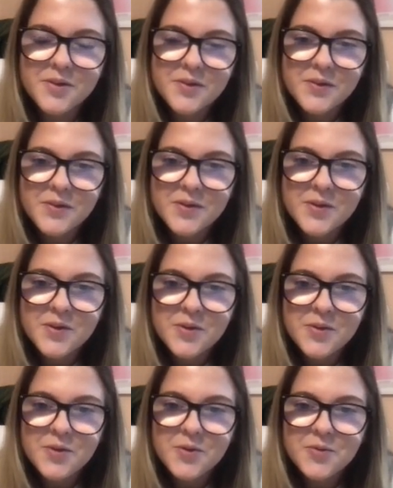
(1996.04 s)

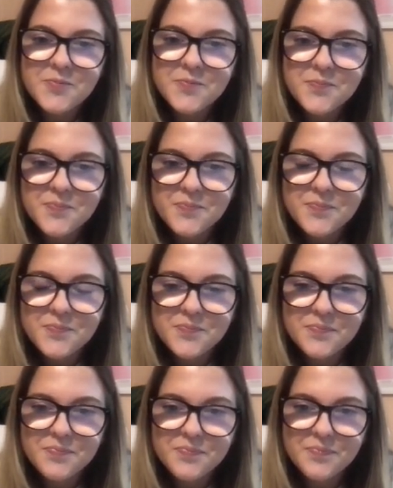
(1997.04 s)

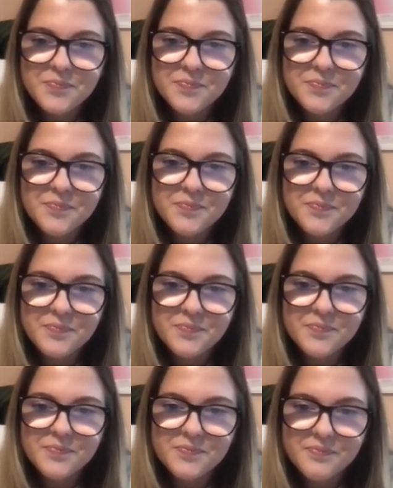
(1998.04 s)

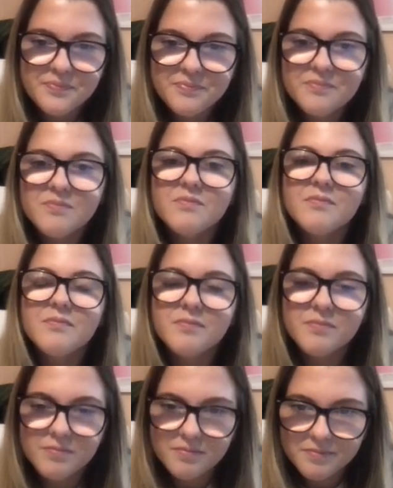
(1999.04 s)

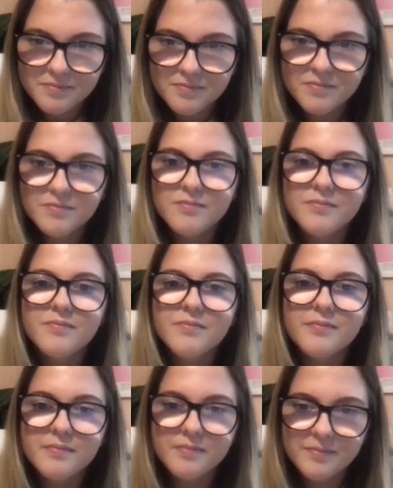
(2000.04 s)

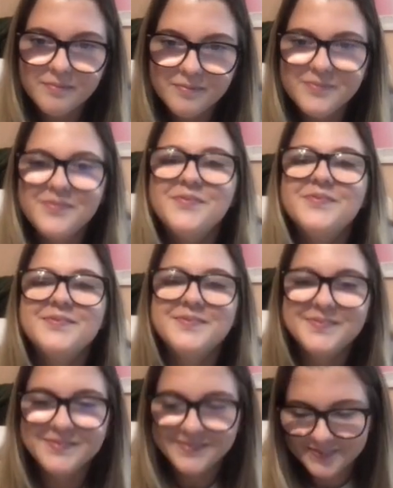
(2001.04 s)

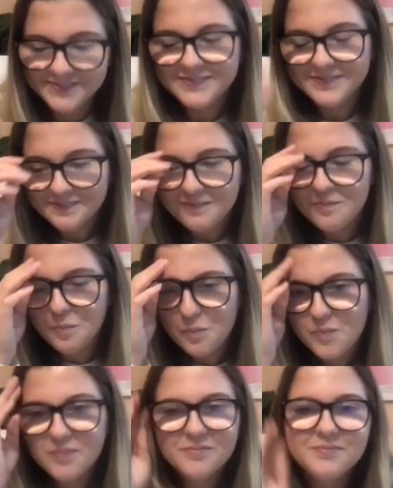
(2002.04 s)
No words are spoken by the person on screen.